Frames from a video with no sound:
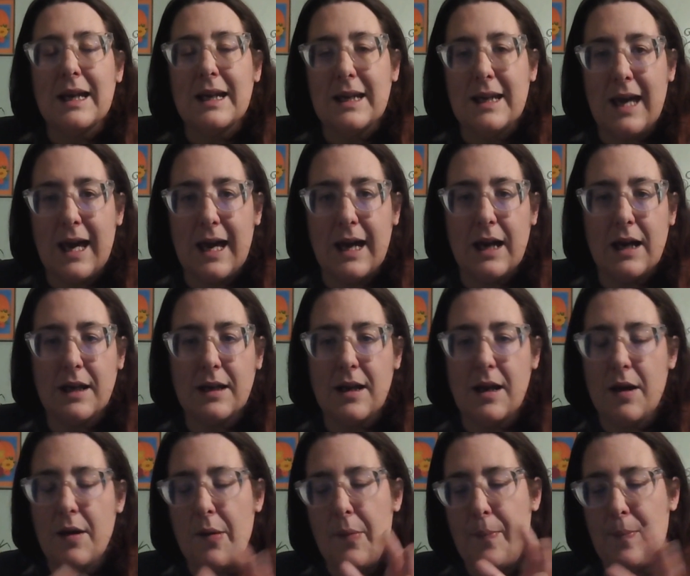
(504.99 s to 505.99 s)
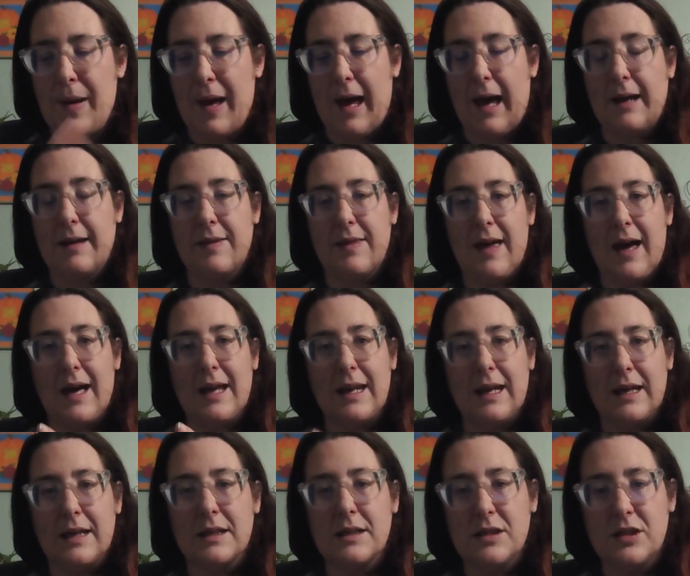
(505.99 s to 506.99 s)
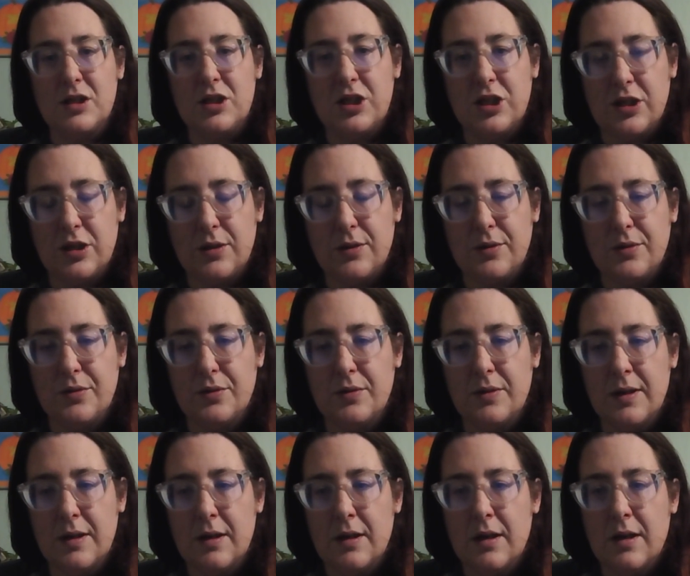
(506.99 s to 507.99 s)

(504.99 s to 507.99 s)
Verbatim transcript: can pack that into